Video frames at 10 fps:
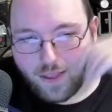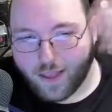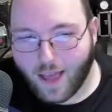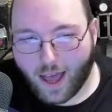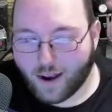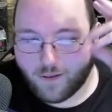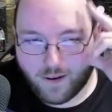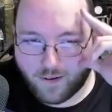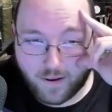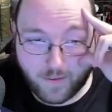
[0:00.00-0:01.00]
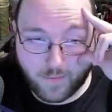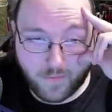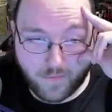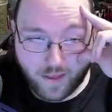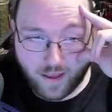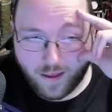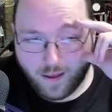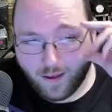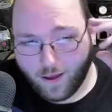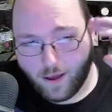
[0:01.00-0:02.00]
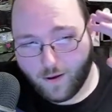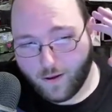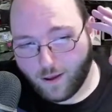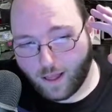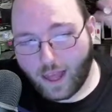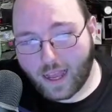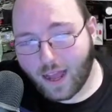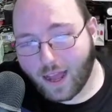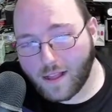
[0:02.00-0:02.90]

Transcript: I don't know, dude. Like,